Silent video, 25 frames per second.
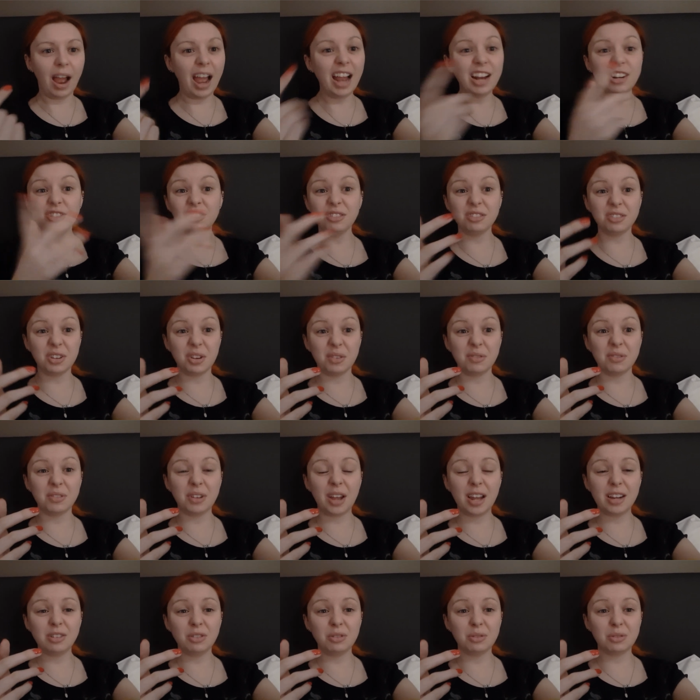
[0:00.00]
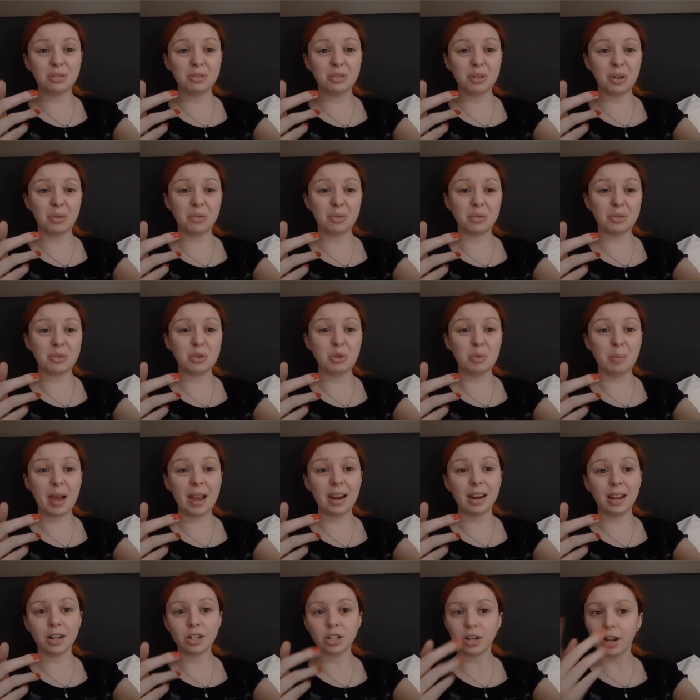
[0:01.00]
I actually don't look too
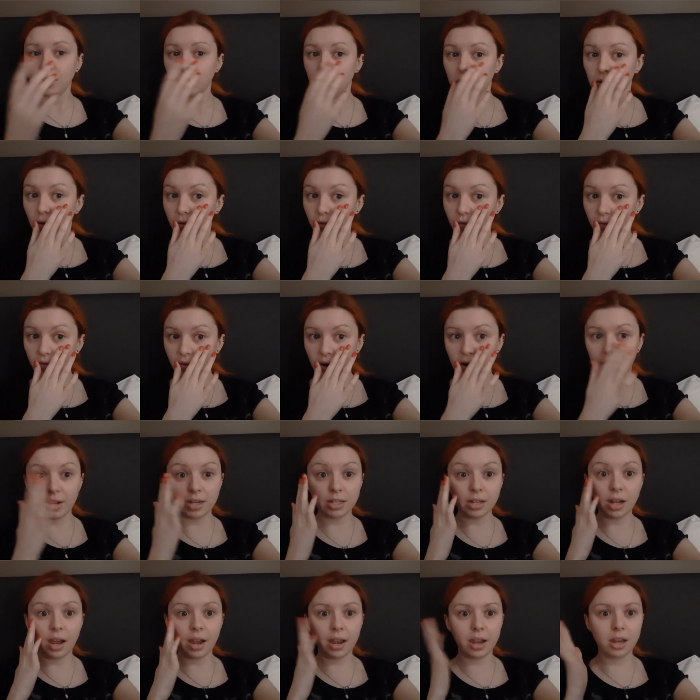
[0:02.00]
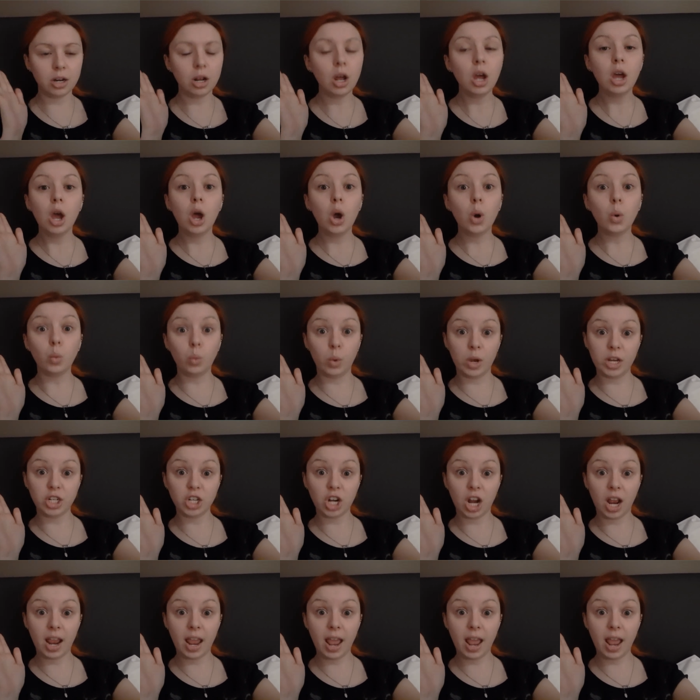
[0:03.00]
bad, actually. I just look very tired, which